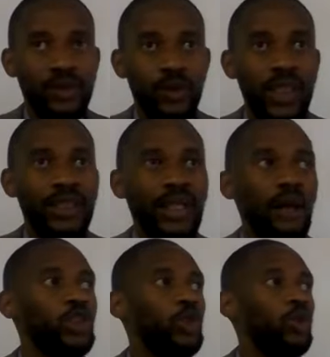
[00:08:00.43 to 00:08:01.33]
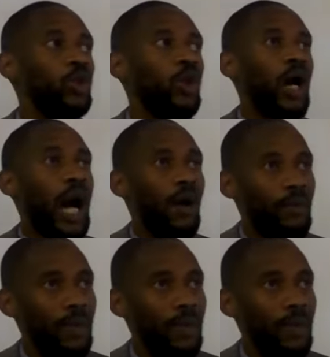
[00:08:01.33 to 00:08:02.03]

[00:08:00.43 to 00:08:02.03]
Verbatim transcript: when it comes to our